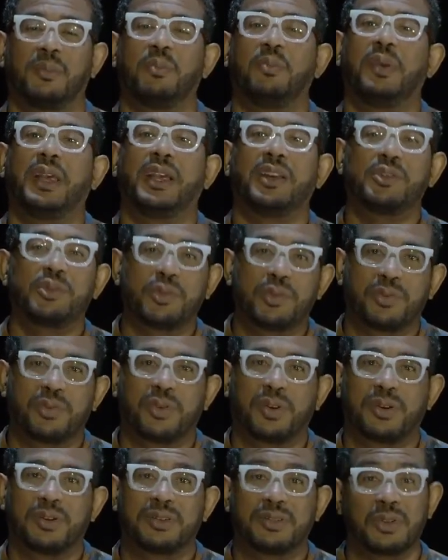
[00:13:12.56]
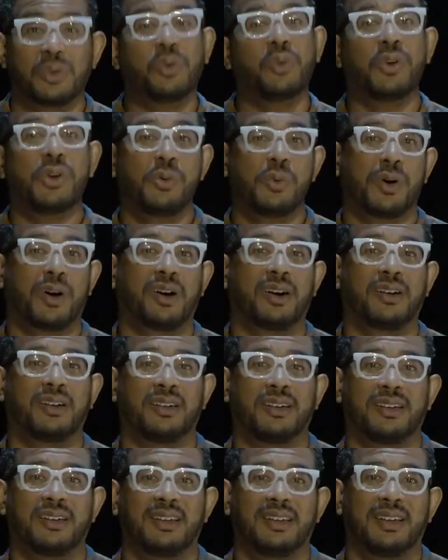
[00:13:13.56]
being truthful to who you are,
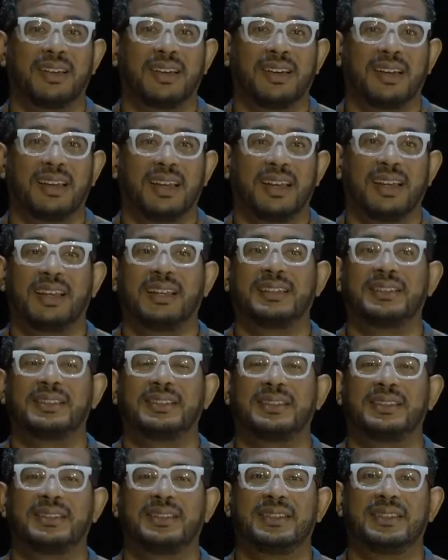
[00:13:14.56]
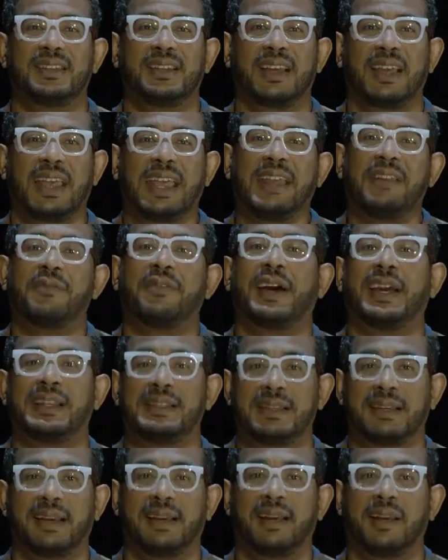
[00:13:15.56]
it's
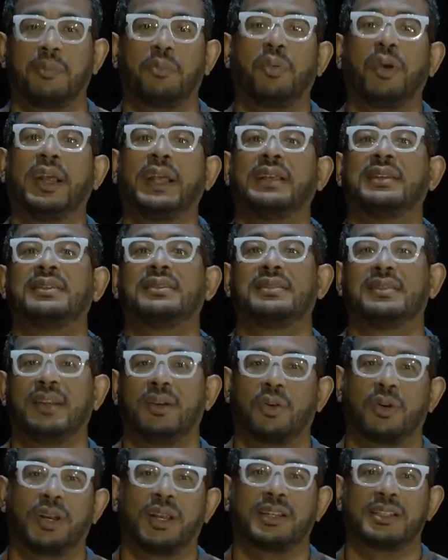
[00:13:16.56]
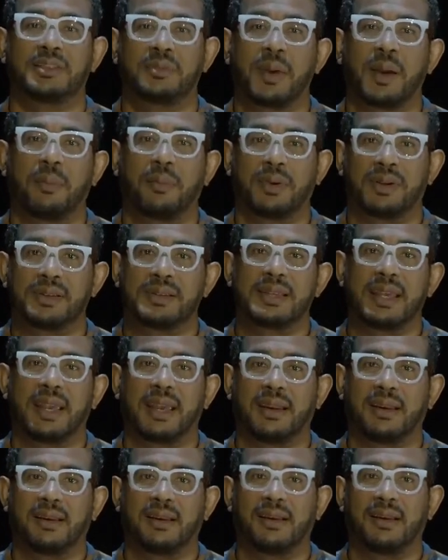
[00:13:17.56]
inviting. It brings the audience members
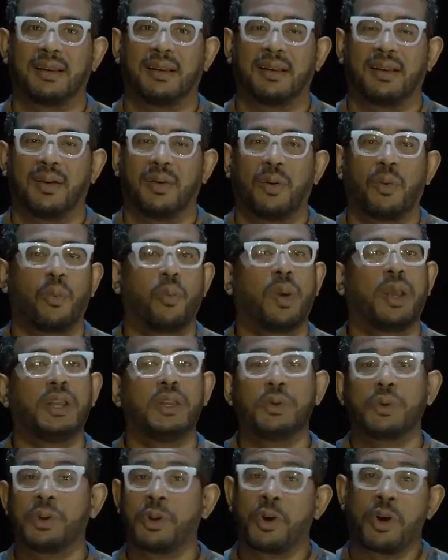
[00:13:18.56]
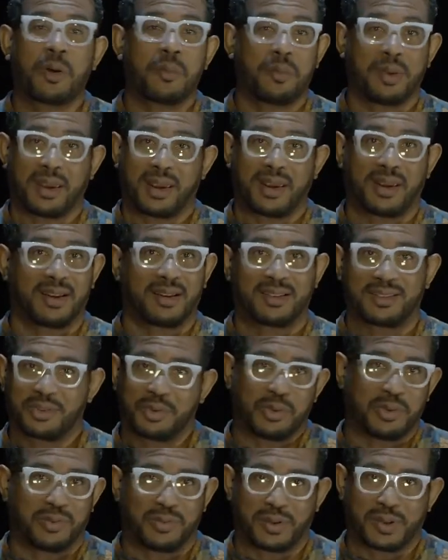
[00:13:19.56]
in. When you are not being
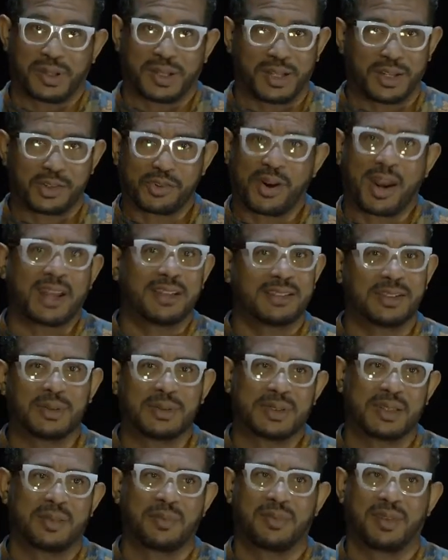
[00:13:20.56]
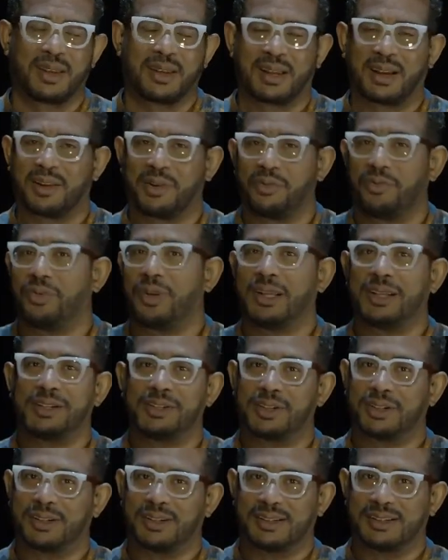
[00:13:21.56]
truthful and you're trying to do something that you really
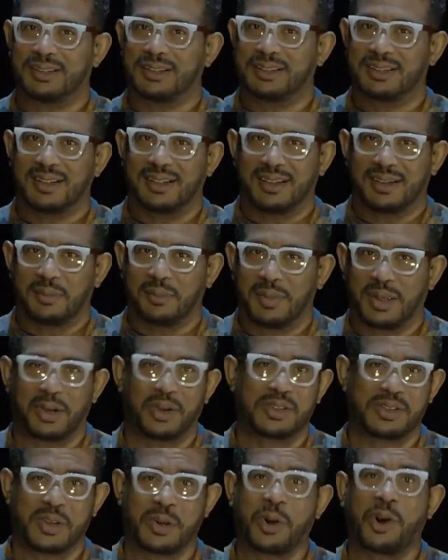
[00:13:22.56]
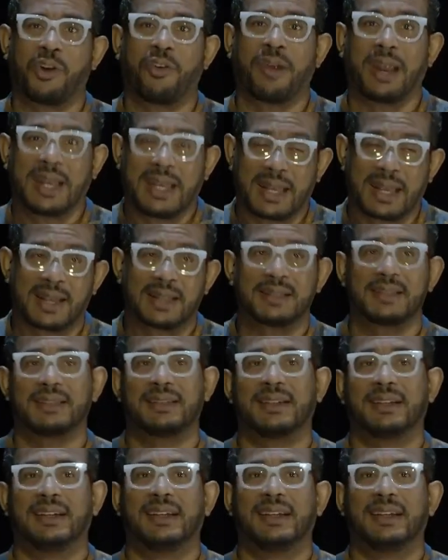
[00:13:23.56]
shouldn't because you're not ready yet,